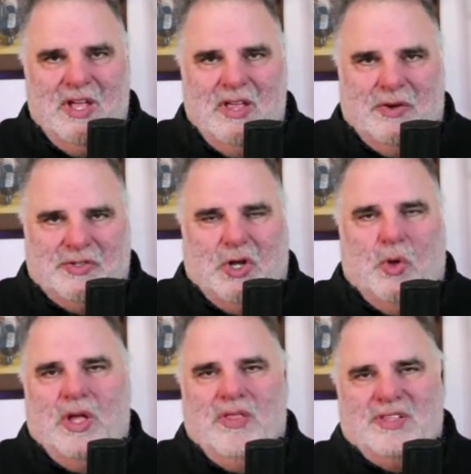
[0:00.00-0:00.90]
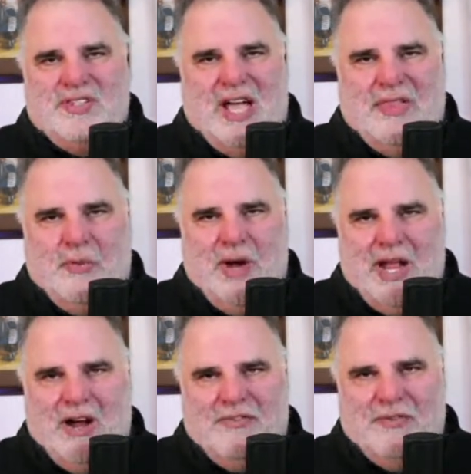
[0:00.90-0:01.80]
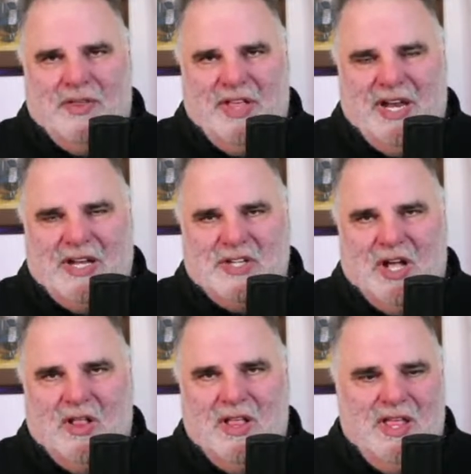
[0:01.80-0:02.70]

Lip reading: there's a goalie that's on the radar for the NHL,